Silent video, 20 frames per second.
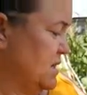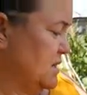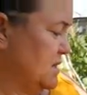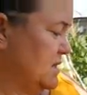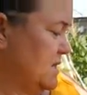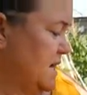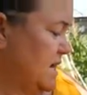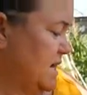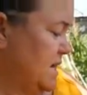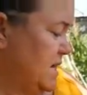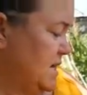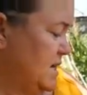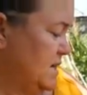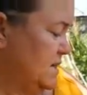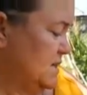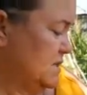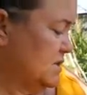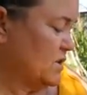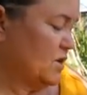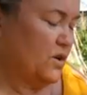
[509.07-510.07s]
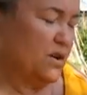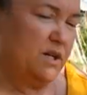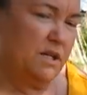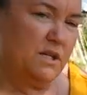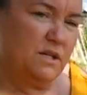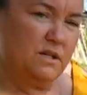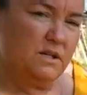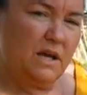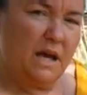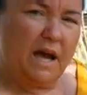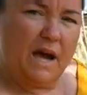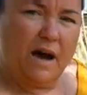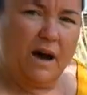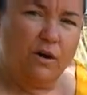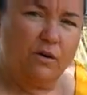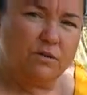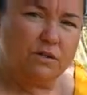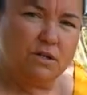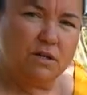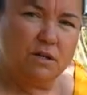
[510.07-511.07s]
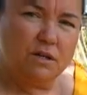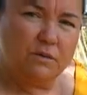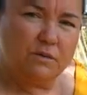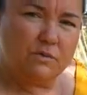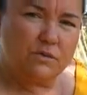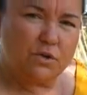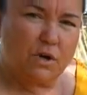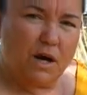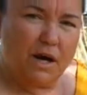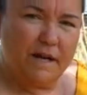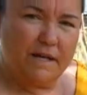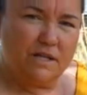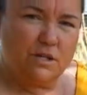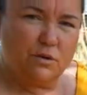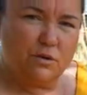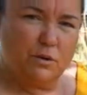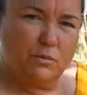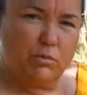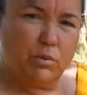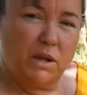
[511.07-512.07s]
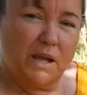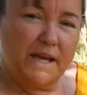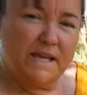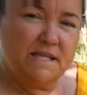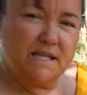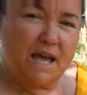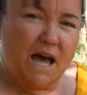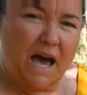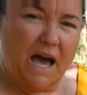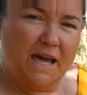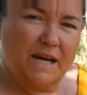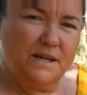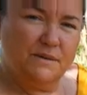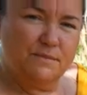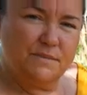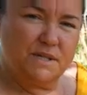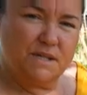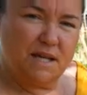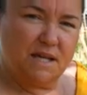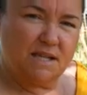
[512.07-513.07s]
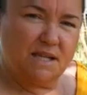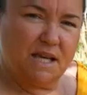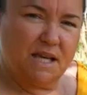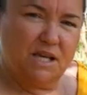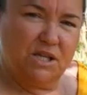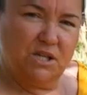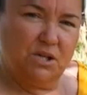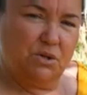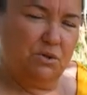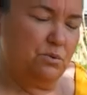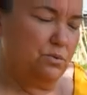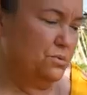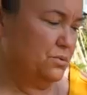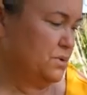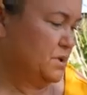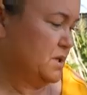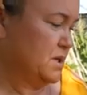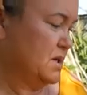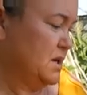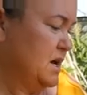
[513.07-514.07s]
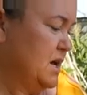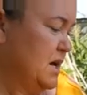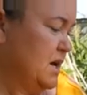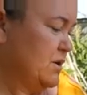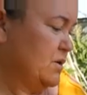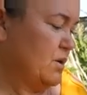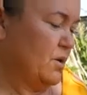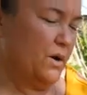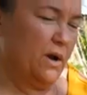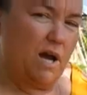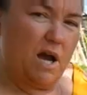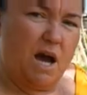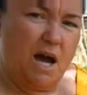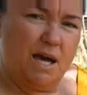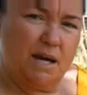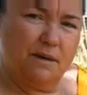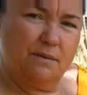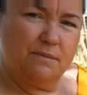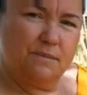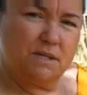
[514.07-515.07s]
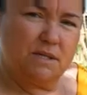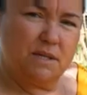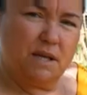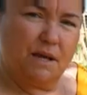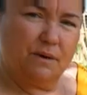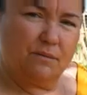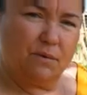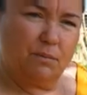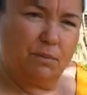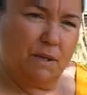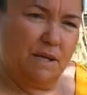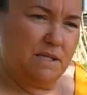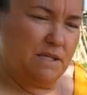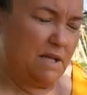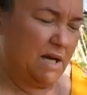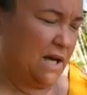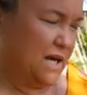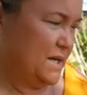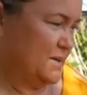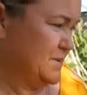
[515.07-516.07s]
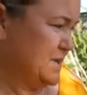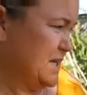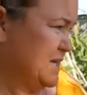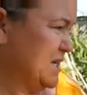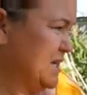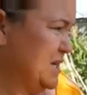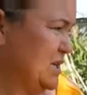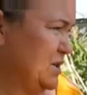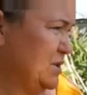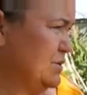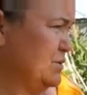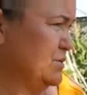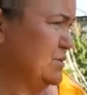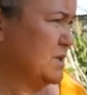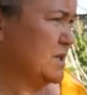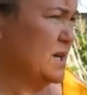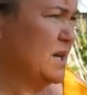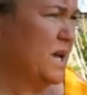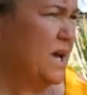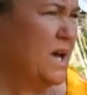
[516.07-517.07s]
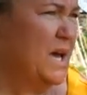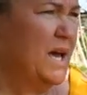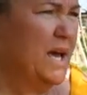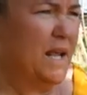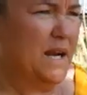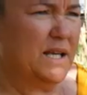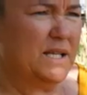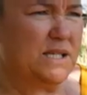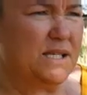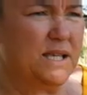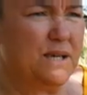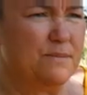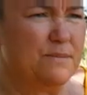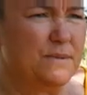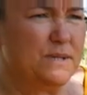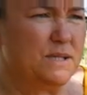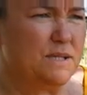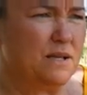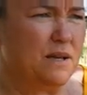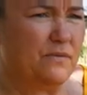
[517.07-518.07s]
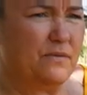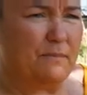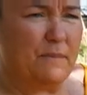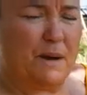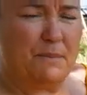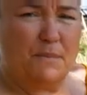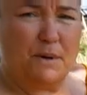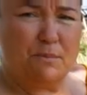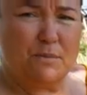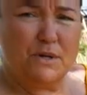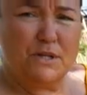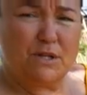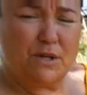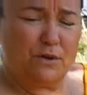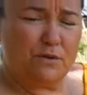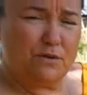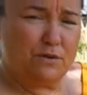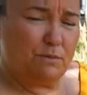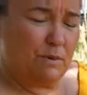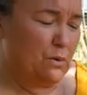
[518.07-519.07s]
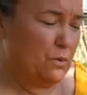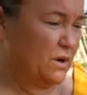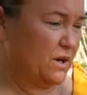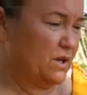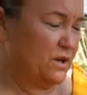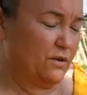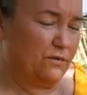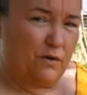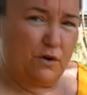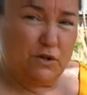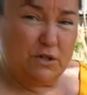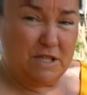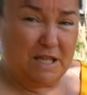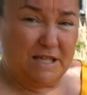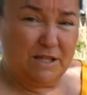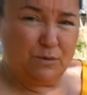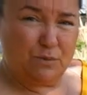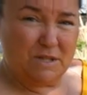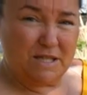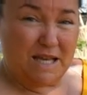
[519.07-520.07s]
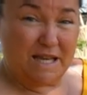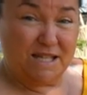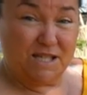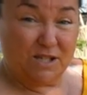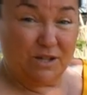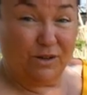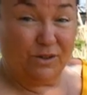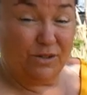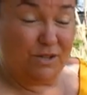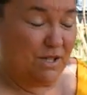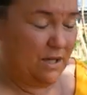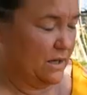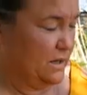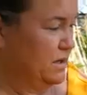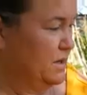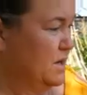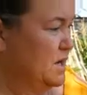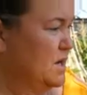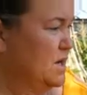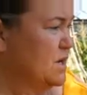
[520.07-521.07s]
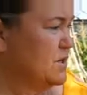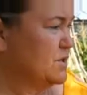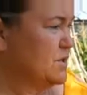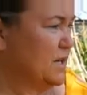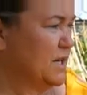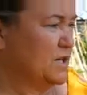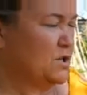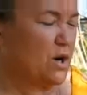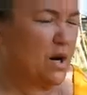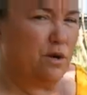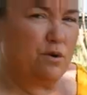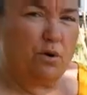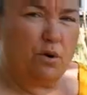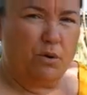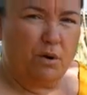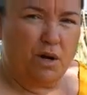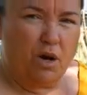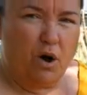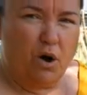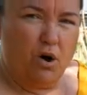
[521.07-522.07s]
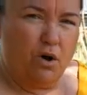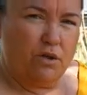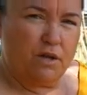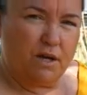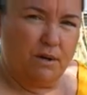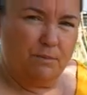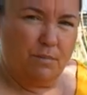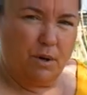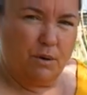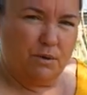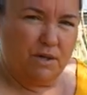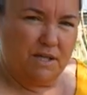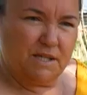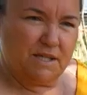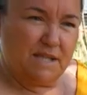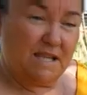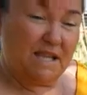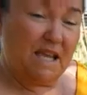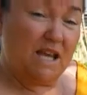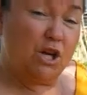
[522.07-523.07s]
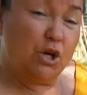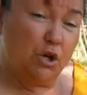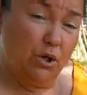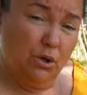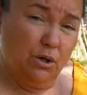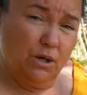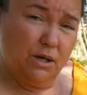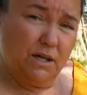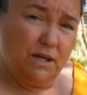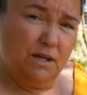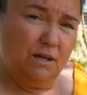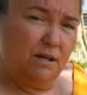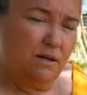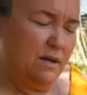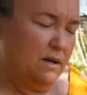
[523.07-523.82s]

they started out trying to replace items that they used, growing items and replacing items that they used. And it seems, if my memory serves me, one of their first things was like salsa so they tried growing all the components that they could